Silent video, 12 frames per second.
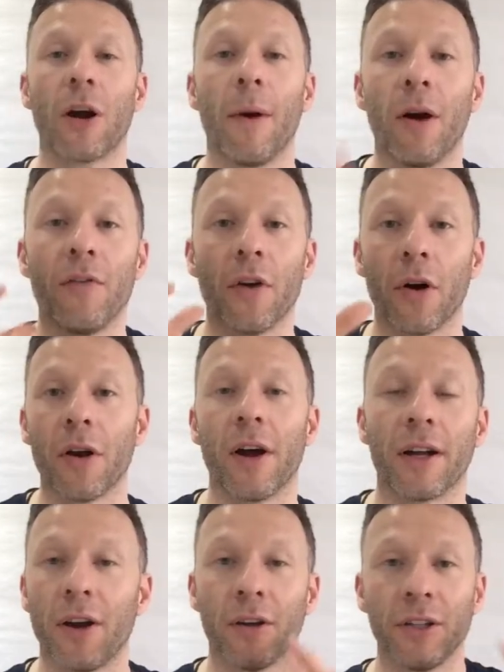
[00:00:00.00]
them over and
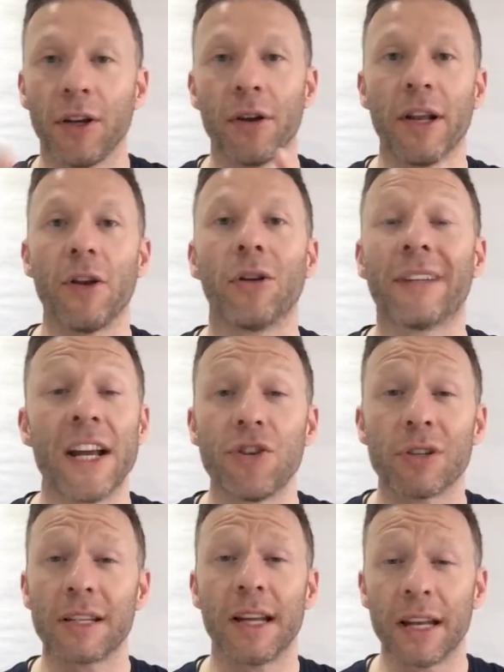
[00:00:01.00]
I can't, they're not
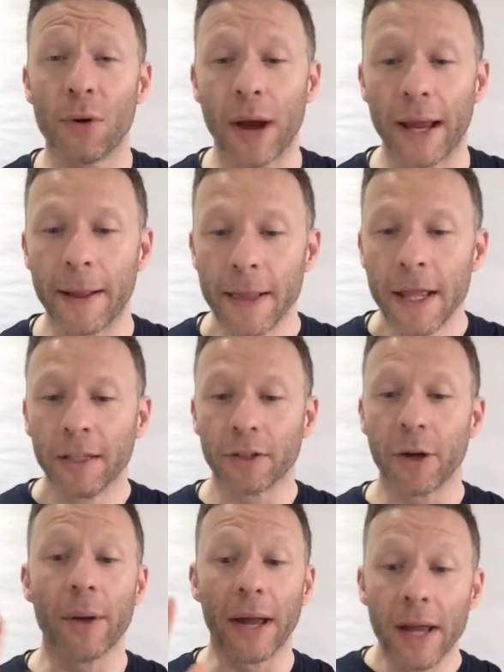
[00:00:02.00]
dangerous in any way. So
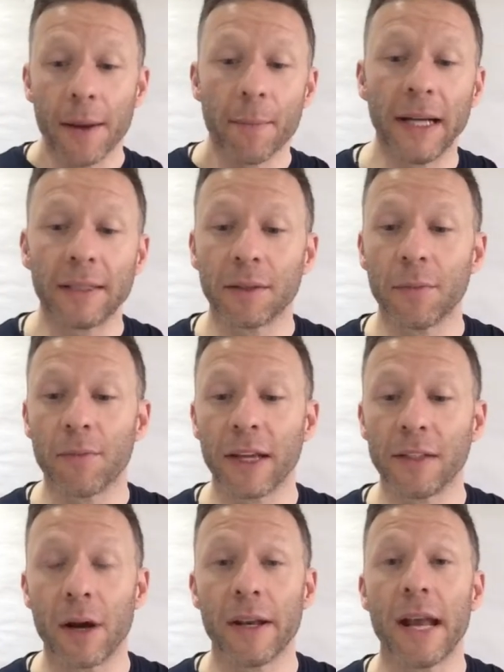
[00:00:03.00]
anyway, make some
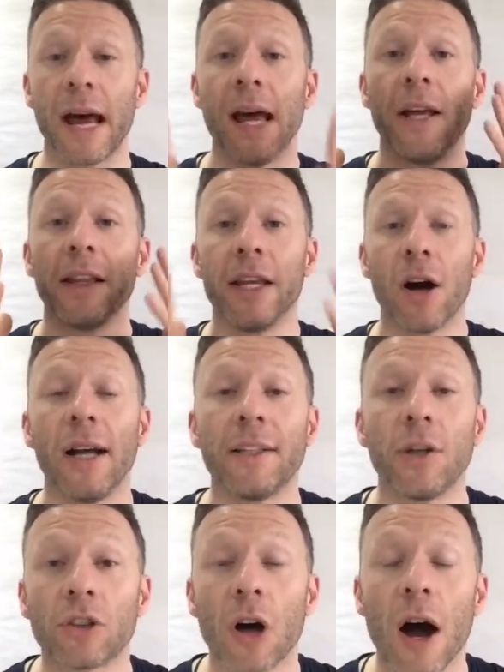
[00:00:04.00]
things around that. The
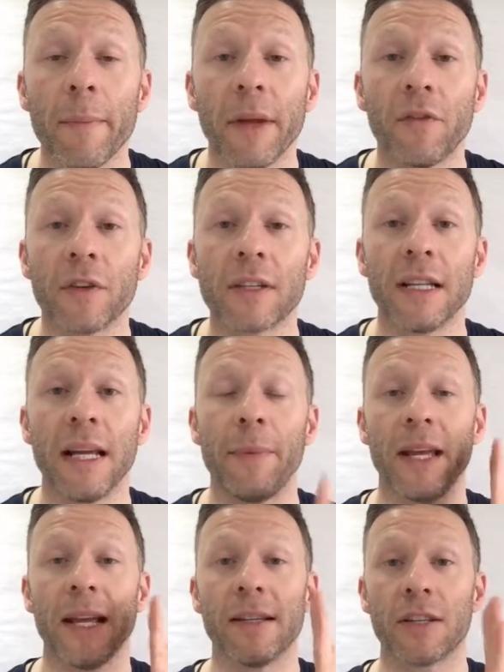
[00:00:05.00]
ideal timing for sleep
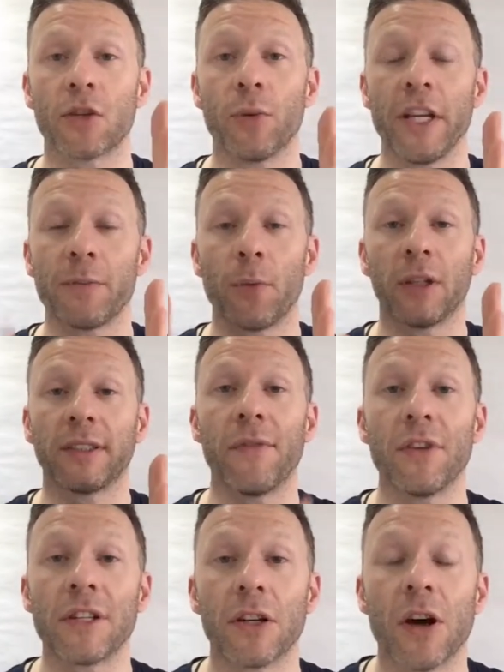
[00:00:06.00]
is a sweet spot,
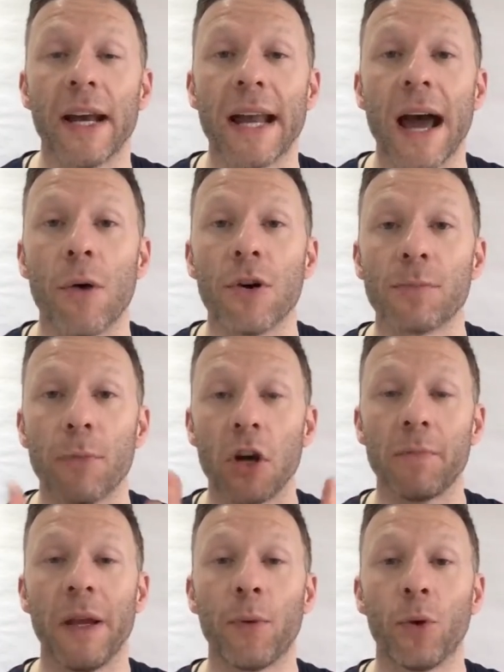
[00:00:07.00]
7 to 9 hours.
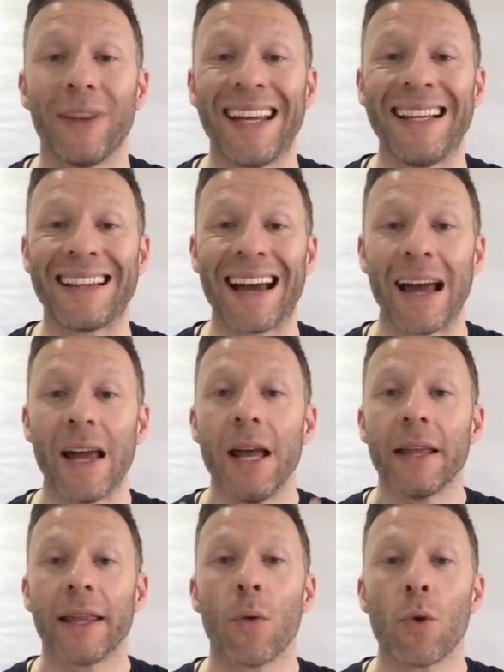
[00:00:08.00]
Most people need that.
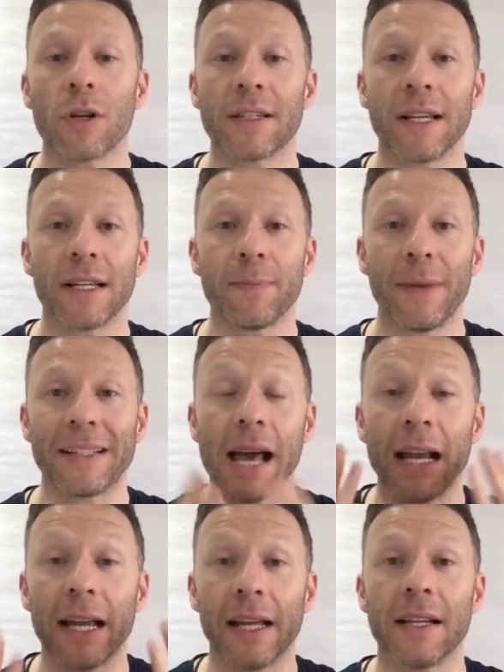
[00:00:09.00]
There was this
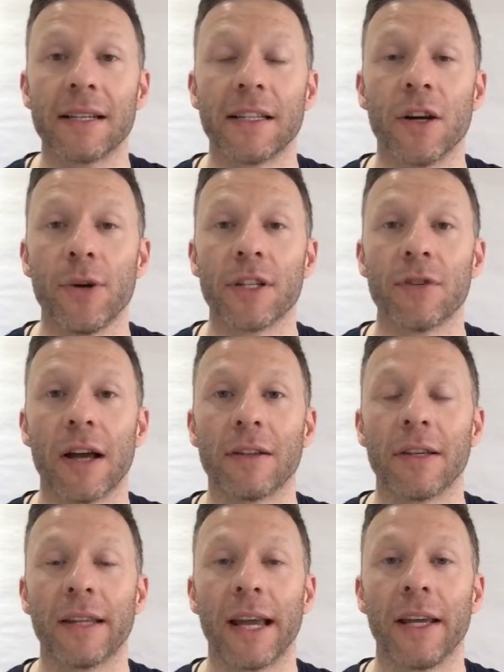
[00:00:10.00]
mentality, and it still is around
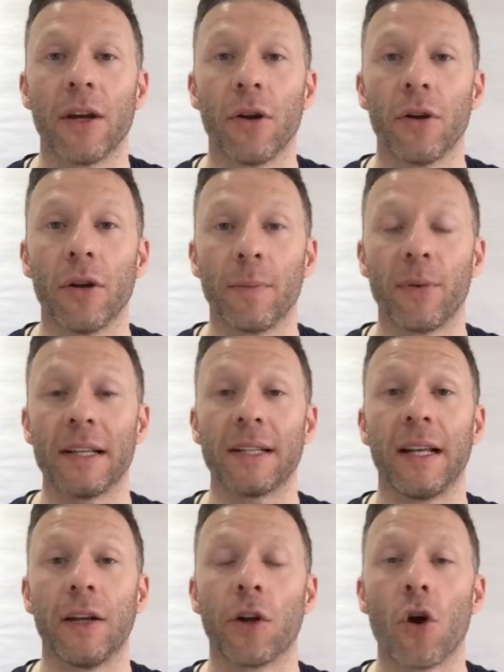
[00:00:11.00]
today,
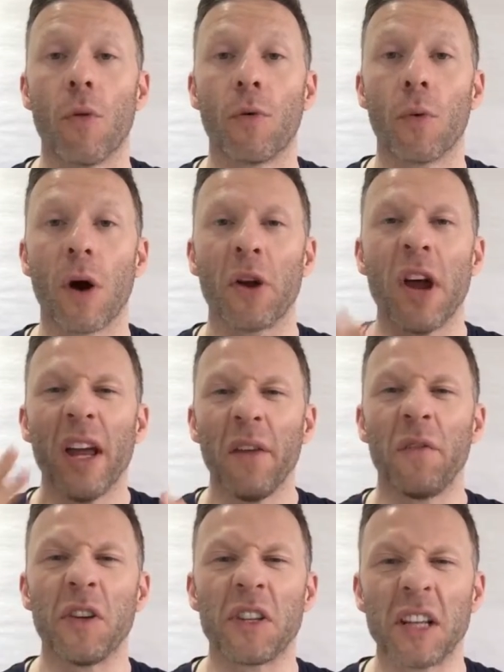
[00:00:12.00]
particularly in the corporate world.
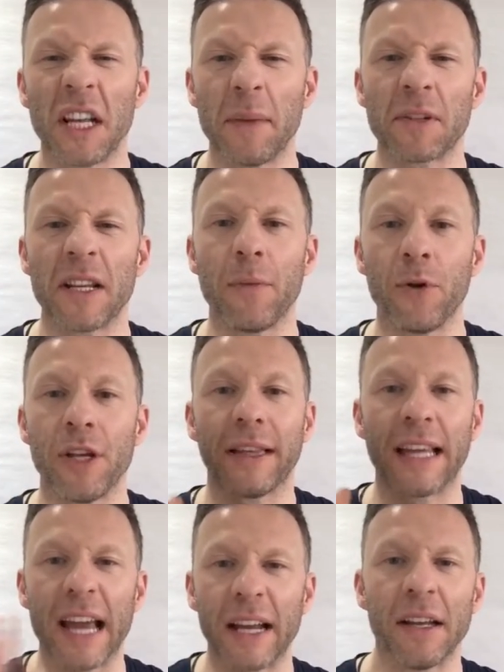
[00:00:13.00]
If you sleep when you're
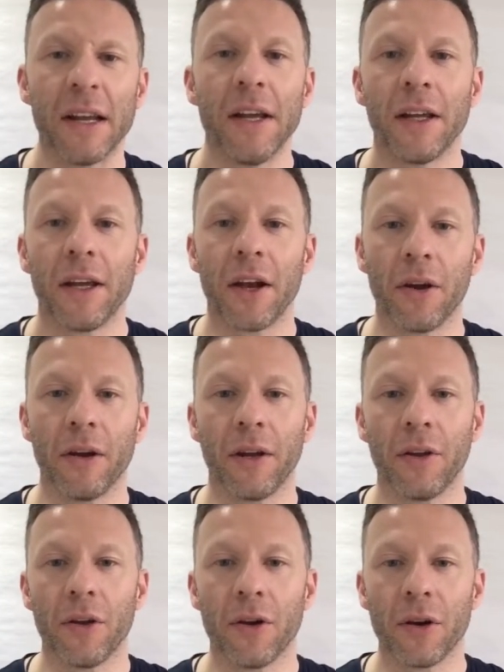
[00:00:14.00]
dead, you
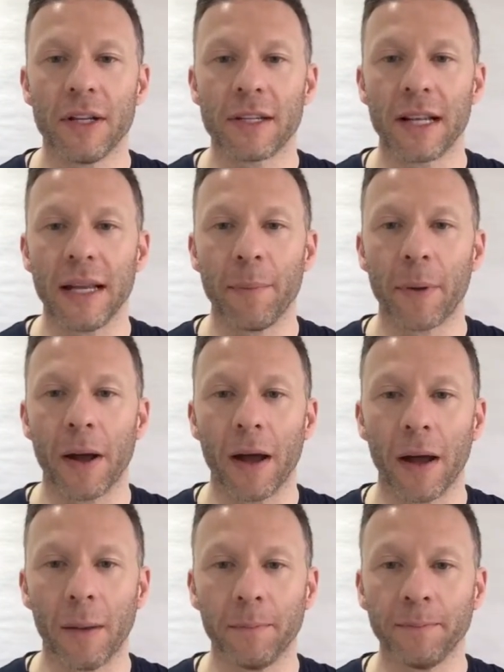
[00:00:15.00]
only sleep.
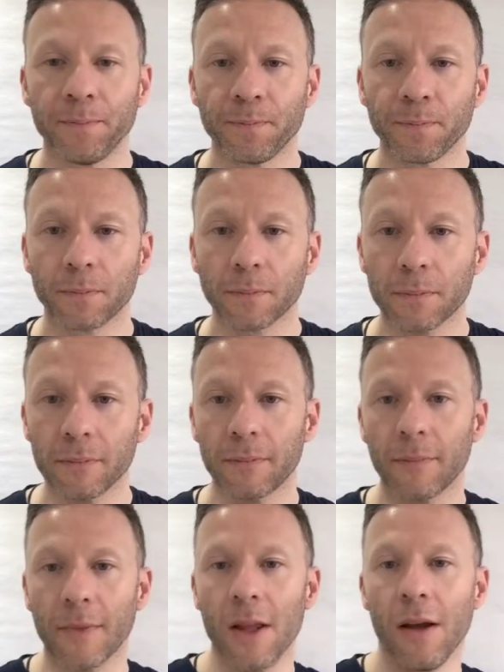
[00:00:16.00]
I'm
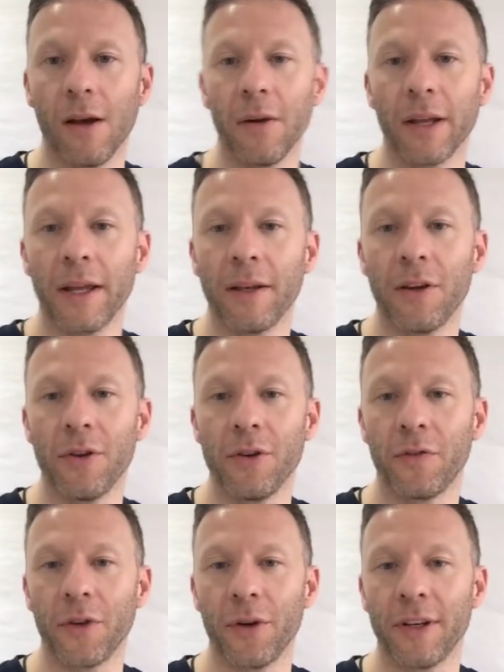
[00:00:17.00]
getting
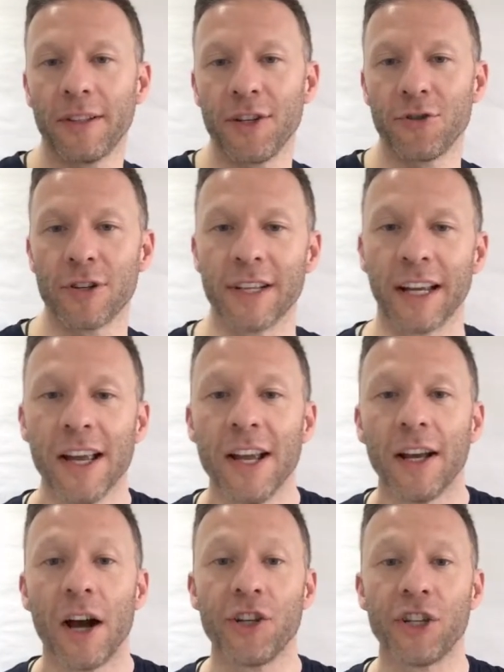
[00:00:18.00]
who's viewing. It's interesting.
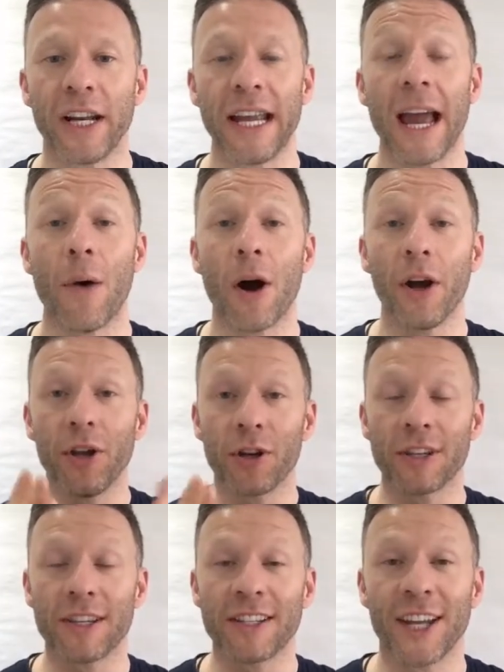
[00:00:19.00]
Hi, Ginny. How are you?
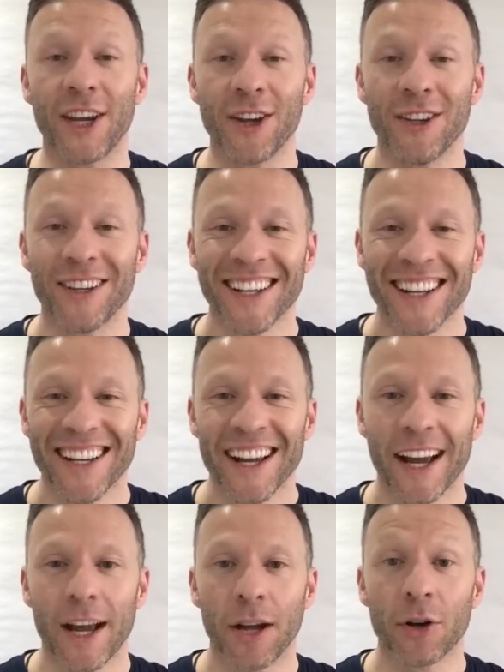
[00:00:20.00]
Good to see you.
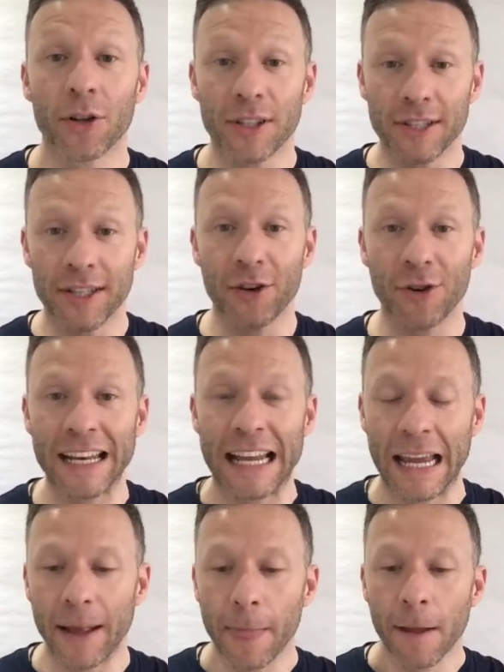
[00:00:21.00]
Good to see you in
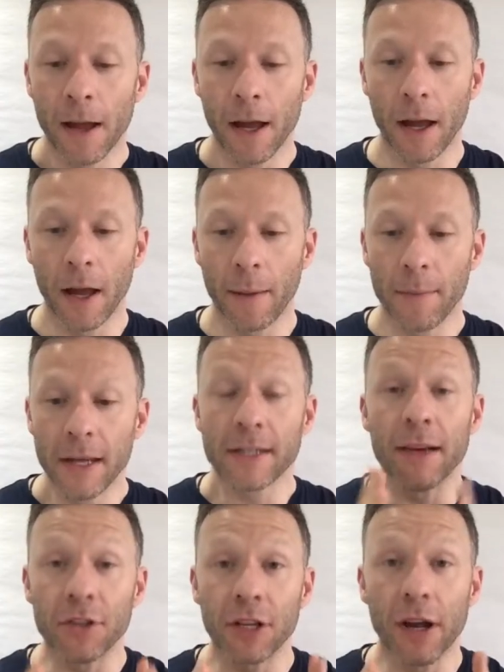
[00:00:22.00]
here.
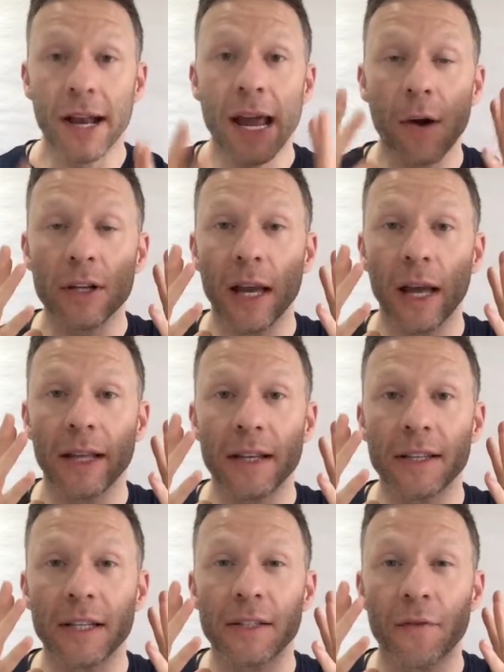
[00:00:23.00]
7 to 9 hours, and
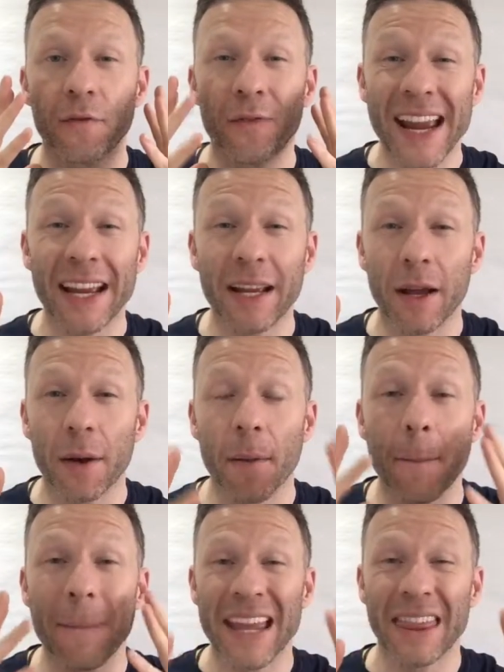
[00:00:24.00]
there's this fake
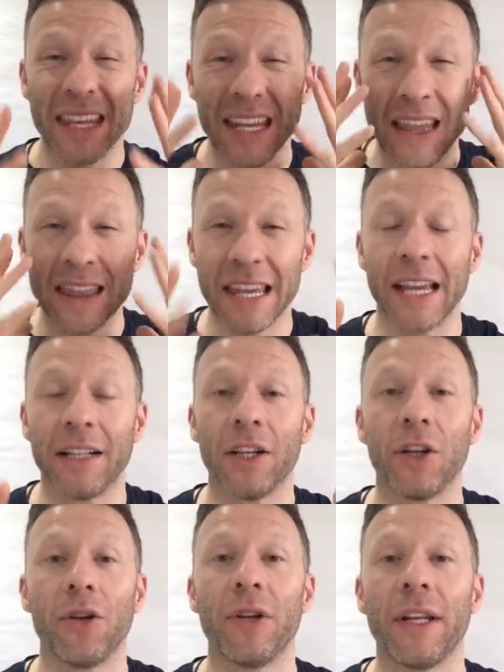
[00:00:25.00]
mythy thing
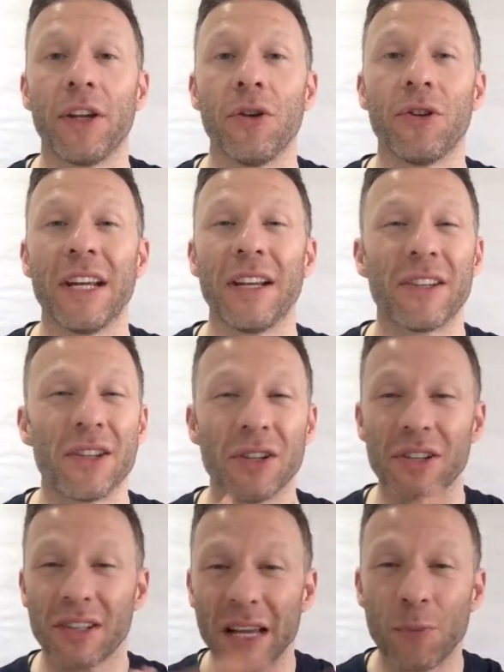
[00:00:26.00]
that you need to
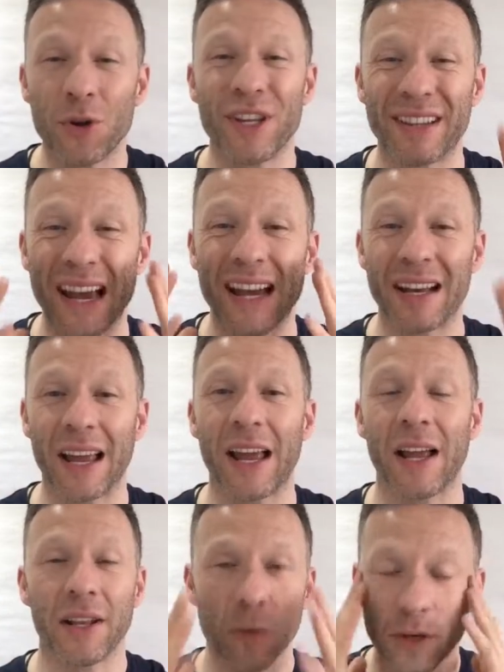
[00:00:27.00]
sleep when you're dead,
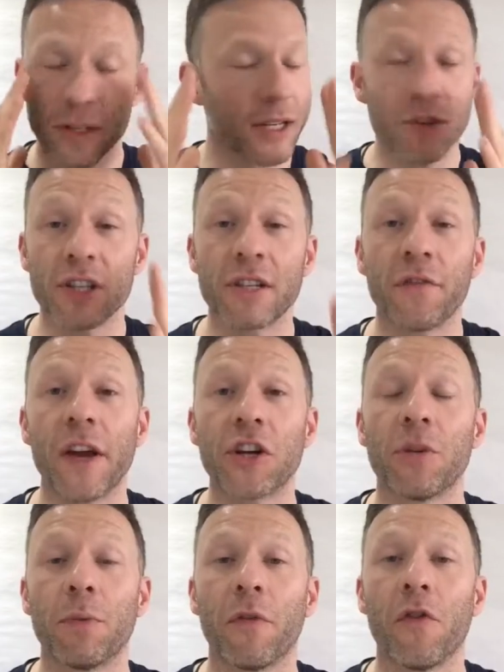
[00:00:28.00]
and it just
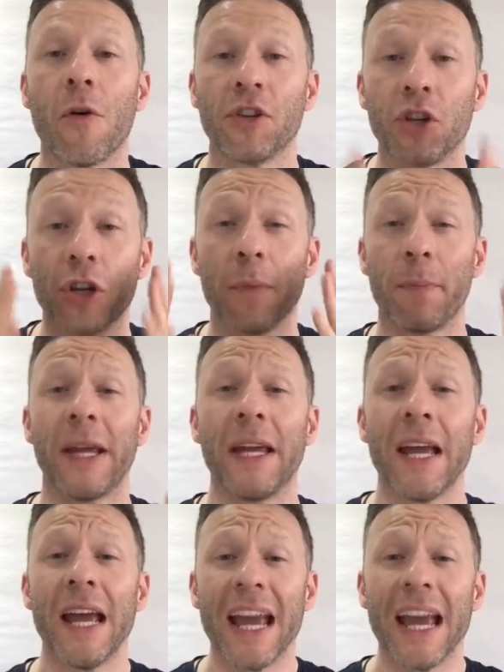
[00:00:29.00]
affects your performance. You could be